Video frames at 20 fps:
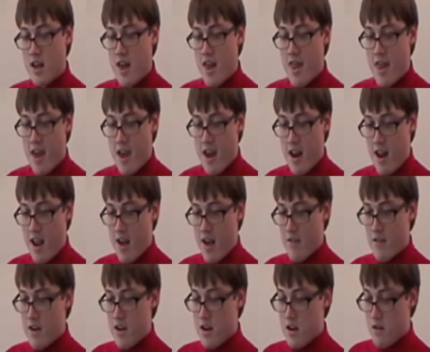that have
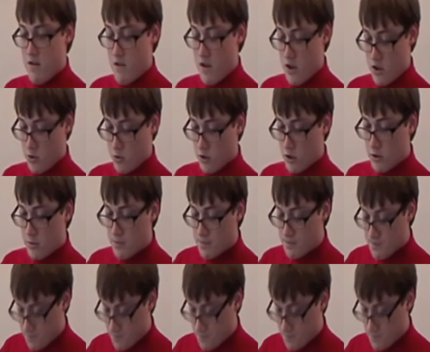an individual